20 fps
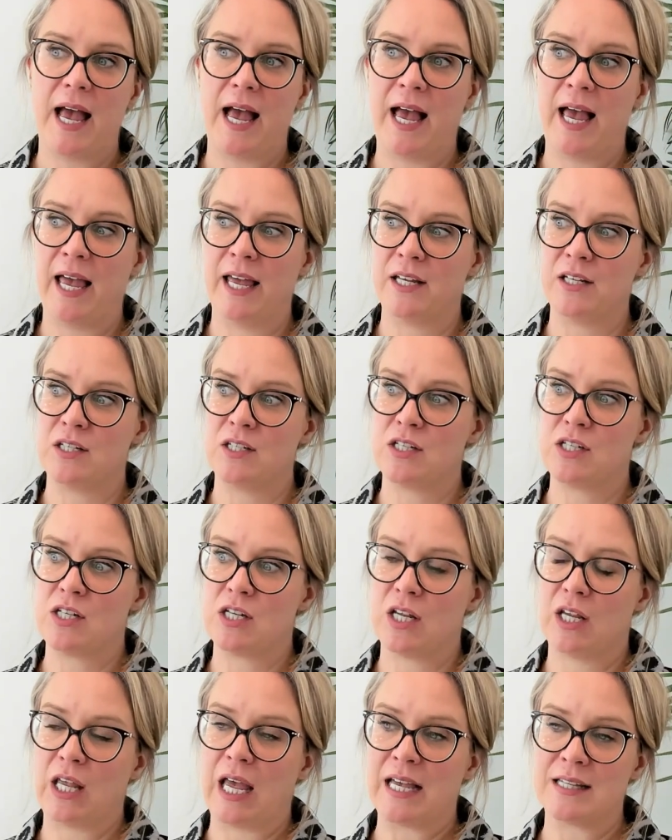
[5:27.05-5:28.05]
And
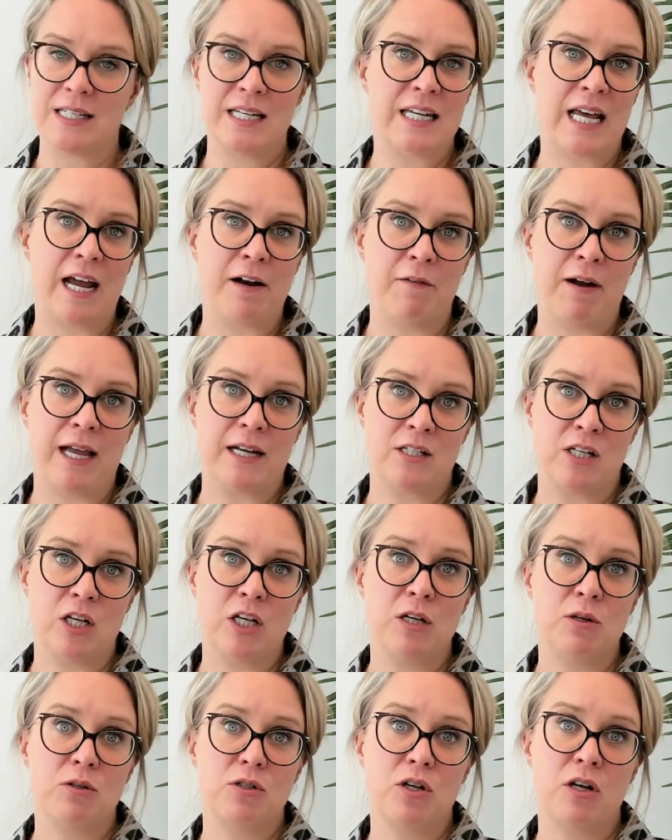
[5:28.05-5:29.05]
as a director,
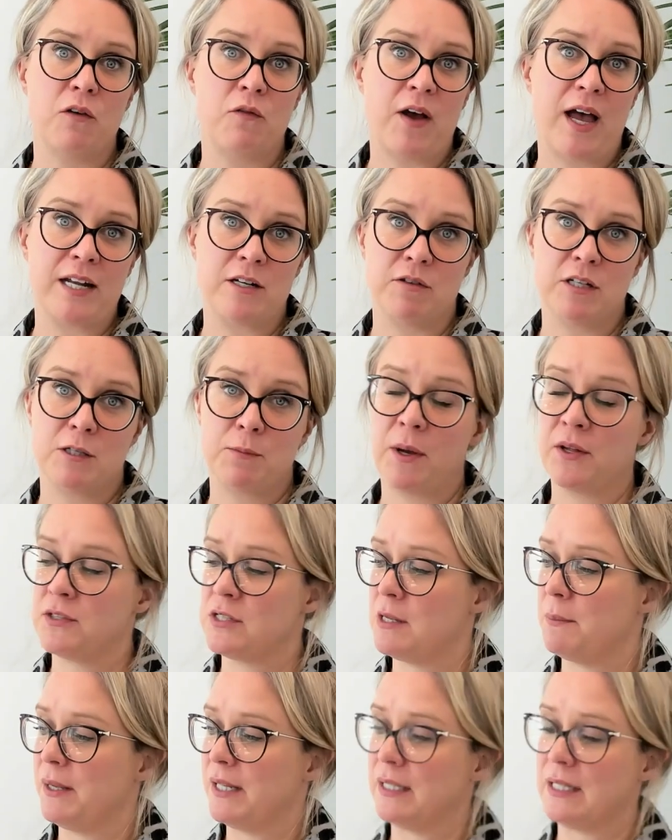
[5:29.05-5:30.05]
you should have had a
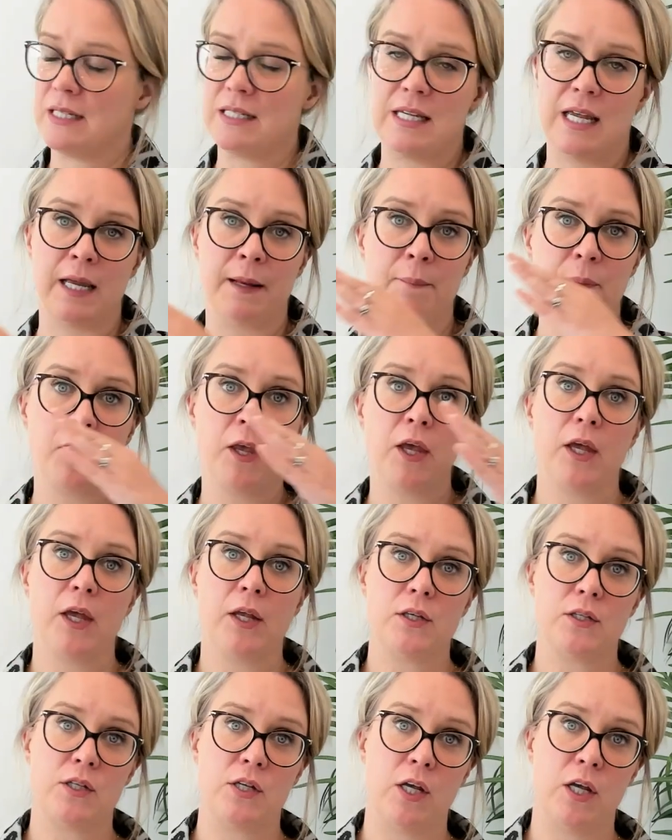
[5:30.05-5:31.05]
responsibility
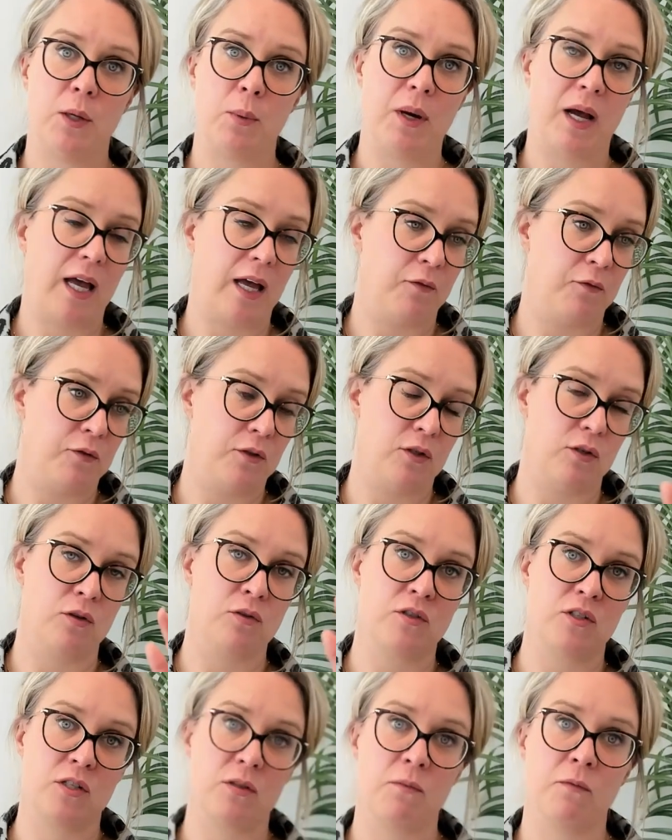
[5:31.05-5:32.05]
to have
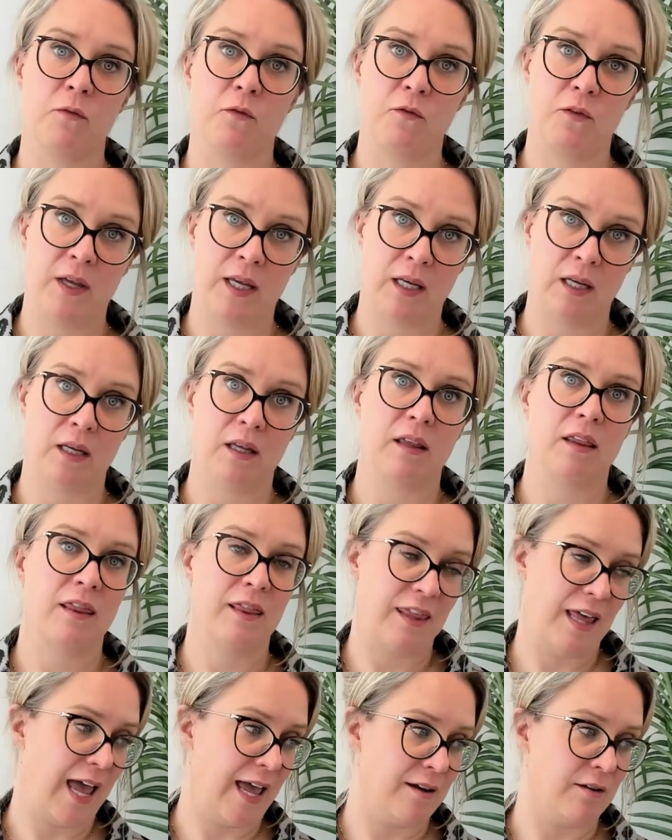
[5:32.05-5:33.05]
done something
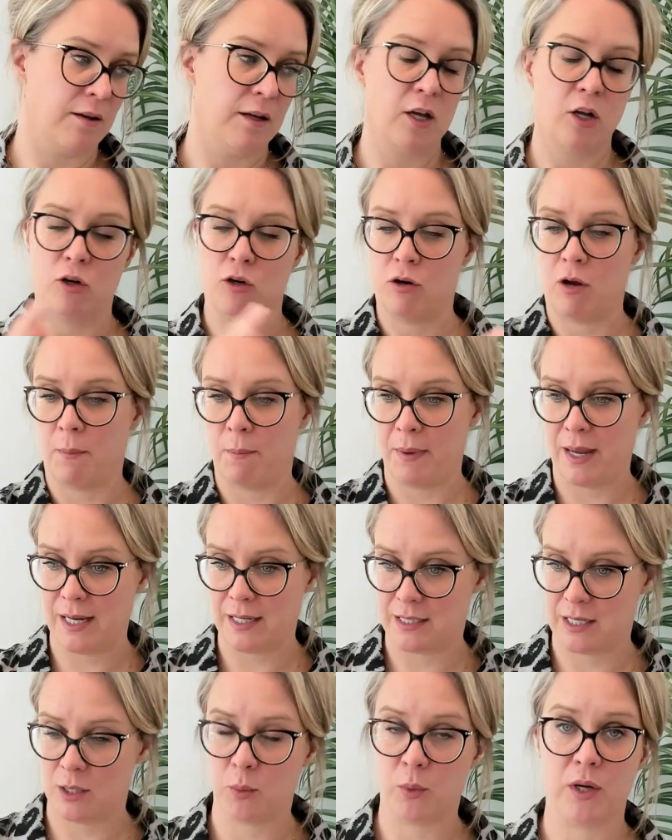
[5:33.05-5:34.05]
then, not
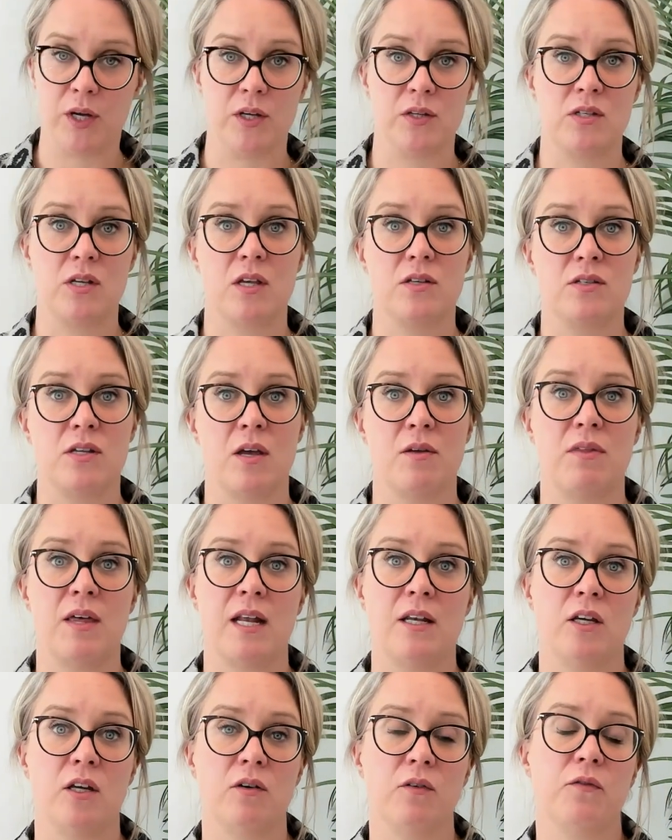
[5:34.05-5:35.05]
made it worse. So
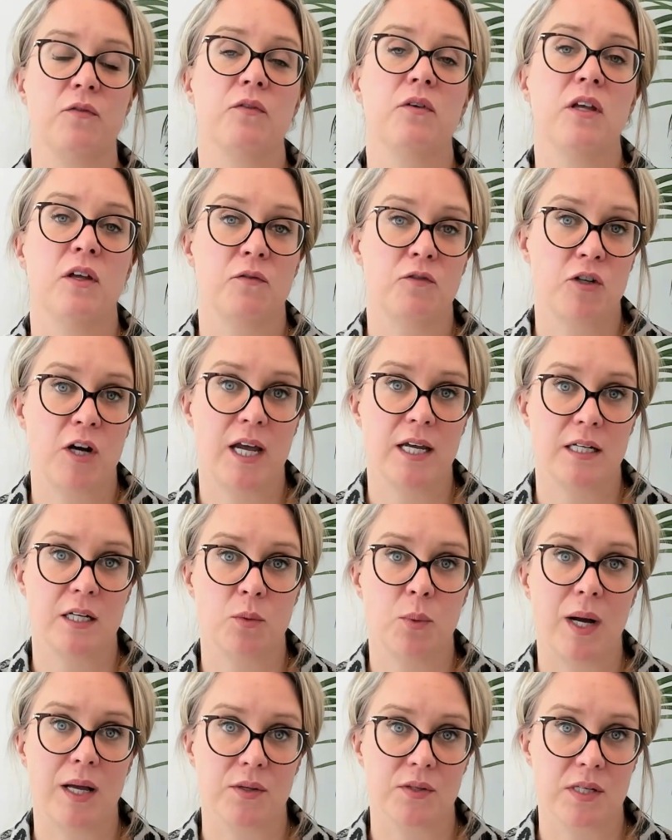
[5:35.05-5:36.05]
then you've traded
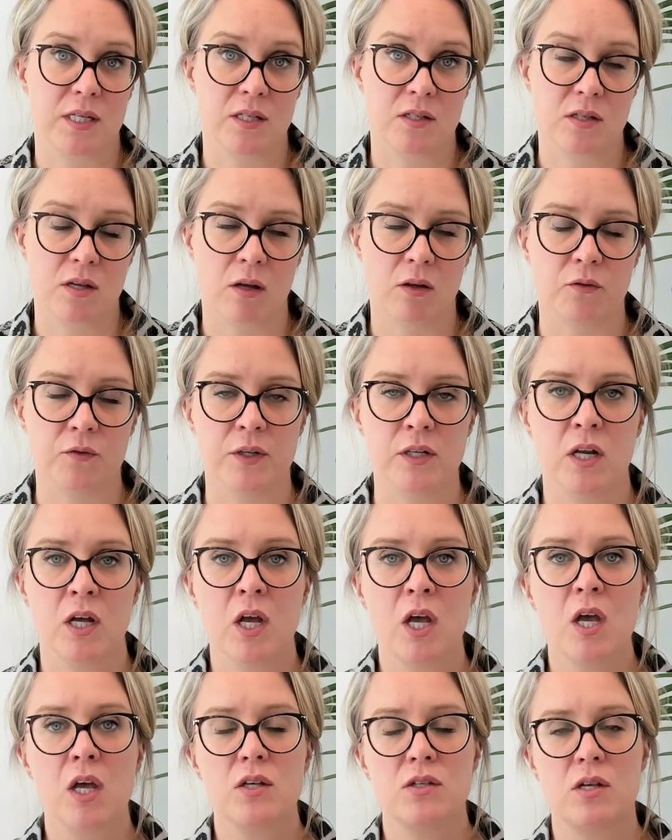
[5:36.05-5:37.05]
whilst insolvent.
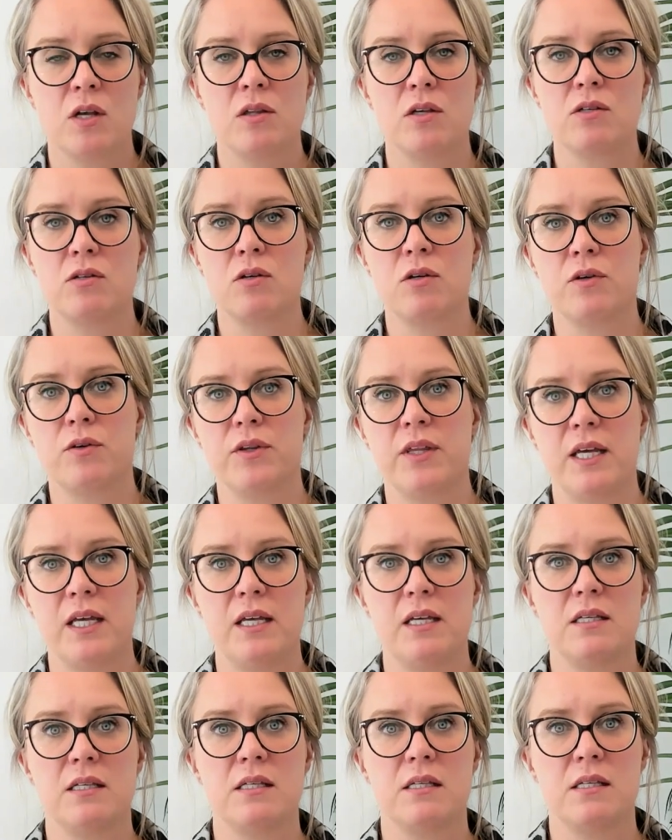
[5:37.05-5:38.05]
So there's all
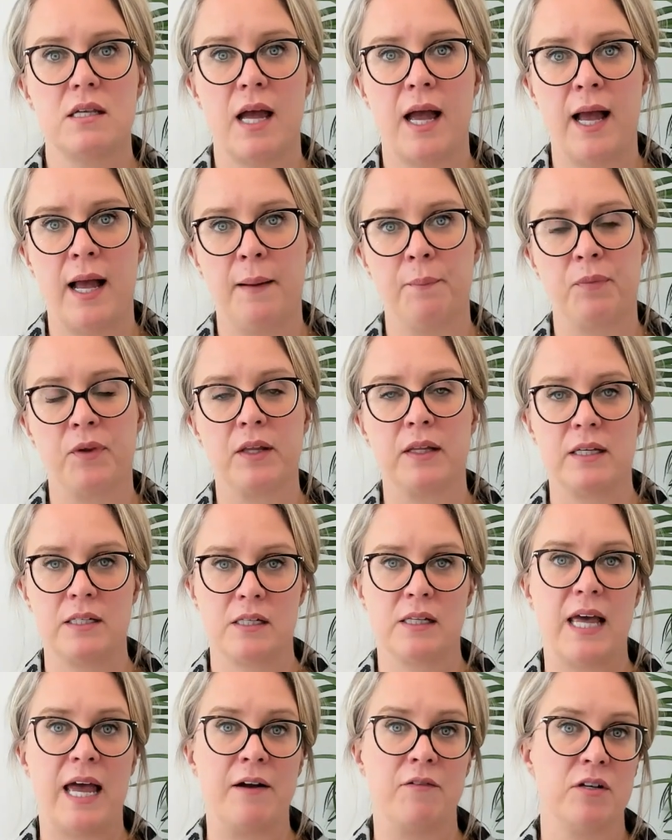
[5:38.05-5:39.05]
these
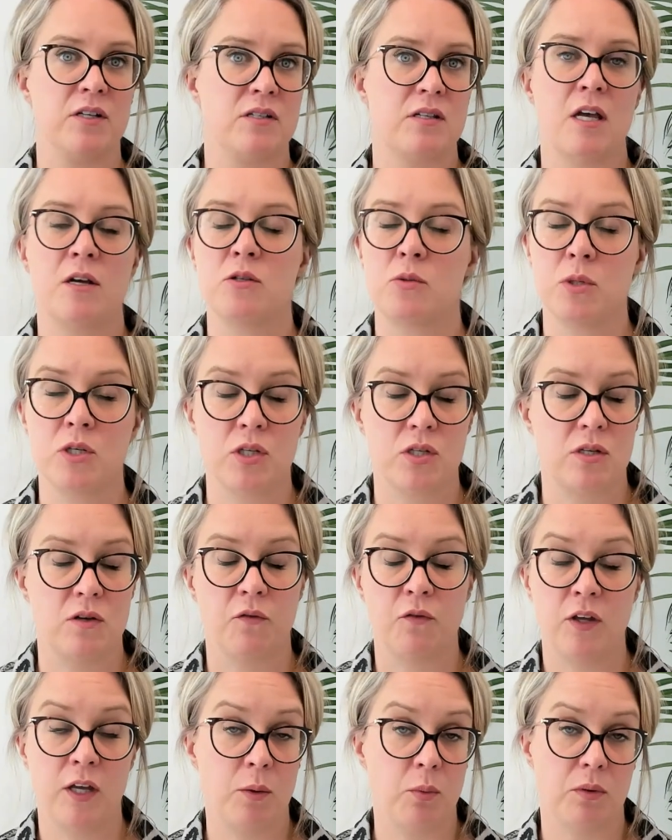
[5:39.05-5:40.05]
little areas. Those were just a
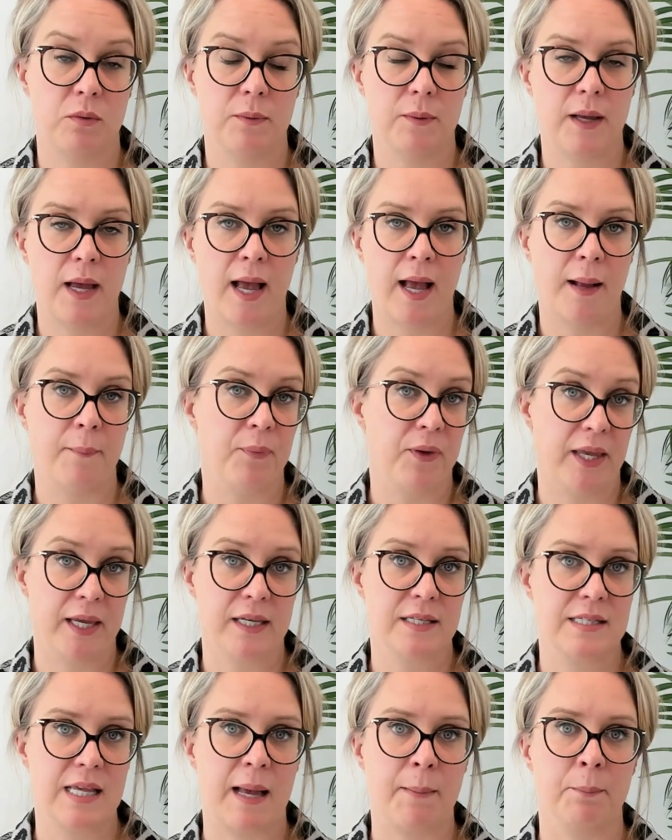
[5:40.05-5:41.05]
few
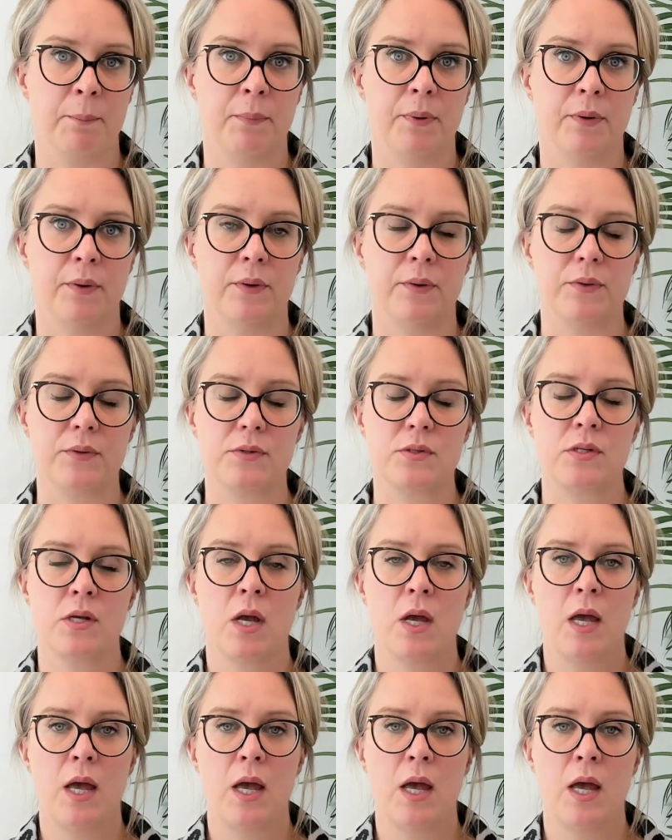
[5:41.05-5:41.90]
examples.